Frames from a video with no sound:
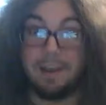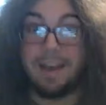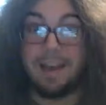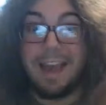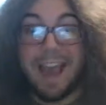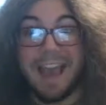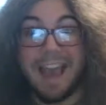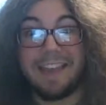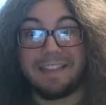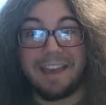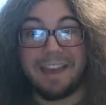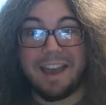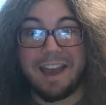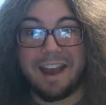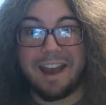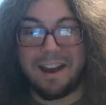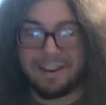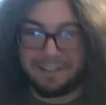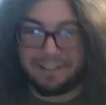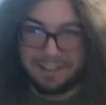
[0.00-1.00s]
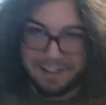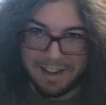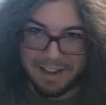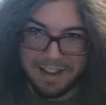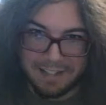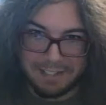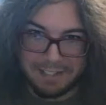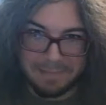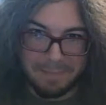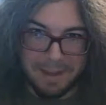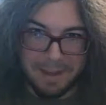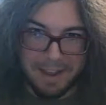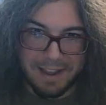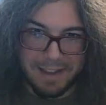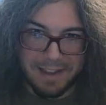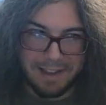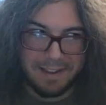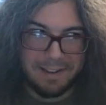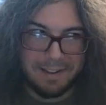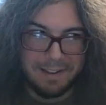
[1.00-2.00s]
Hey there! It's
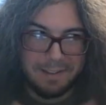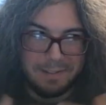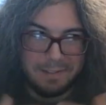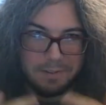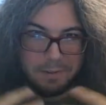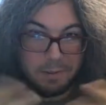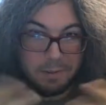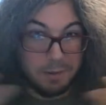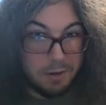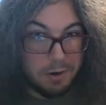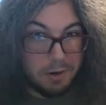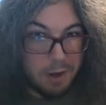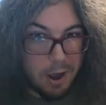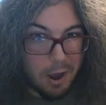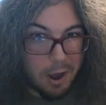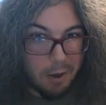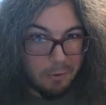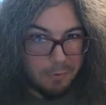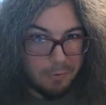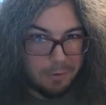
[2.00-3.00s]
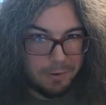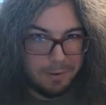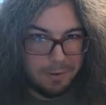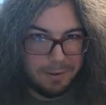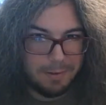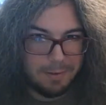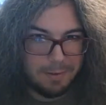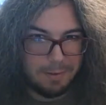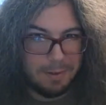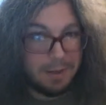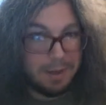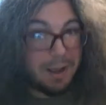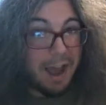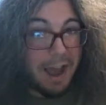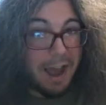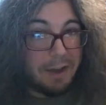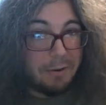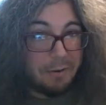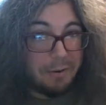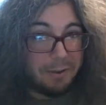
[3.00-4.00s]
me, you know, the
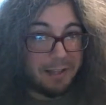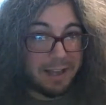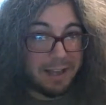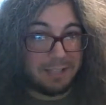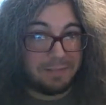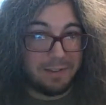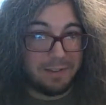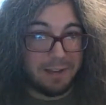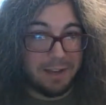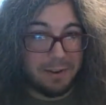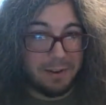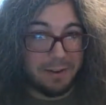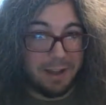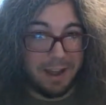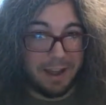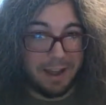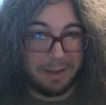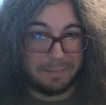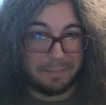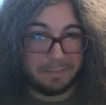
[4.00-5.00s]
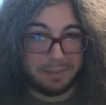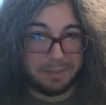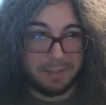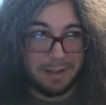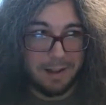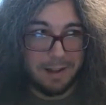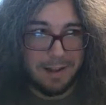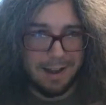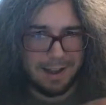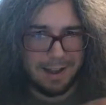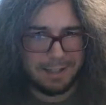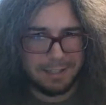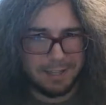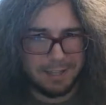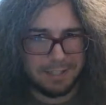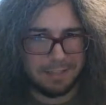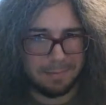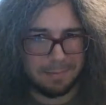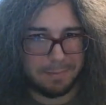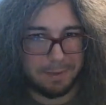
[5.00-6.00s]
guy who collects video games. I
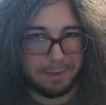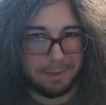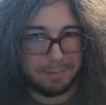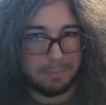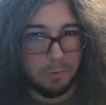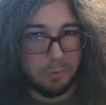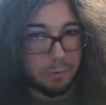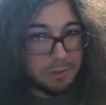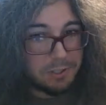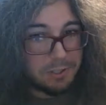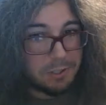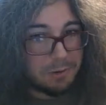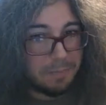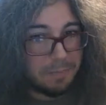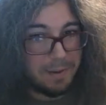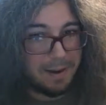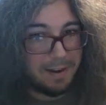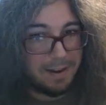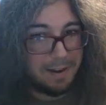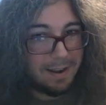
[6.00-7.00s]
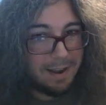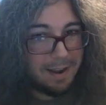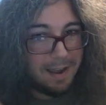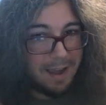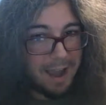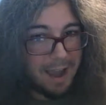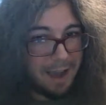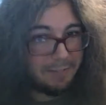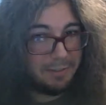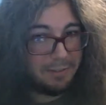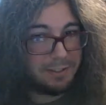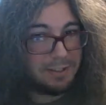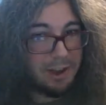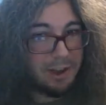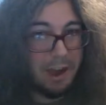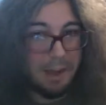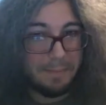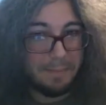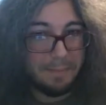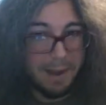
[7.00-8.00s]
say something more stupid every
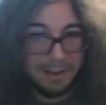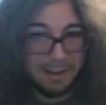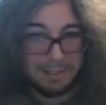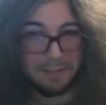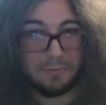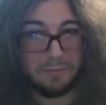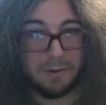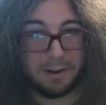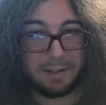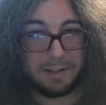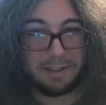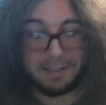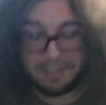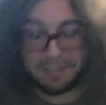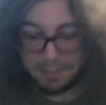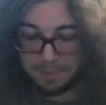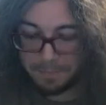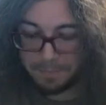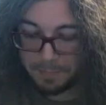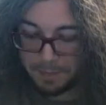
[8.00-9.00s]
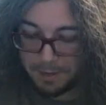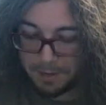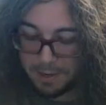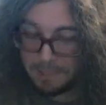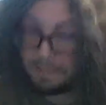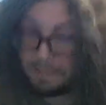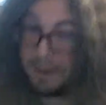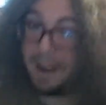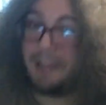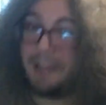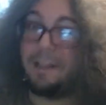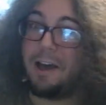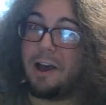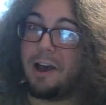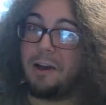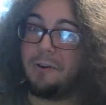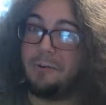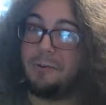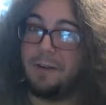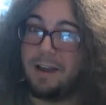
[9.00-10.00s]
time I do one of these. But
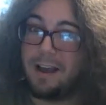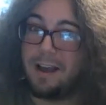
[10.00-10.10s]
hello!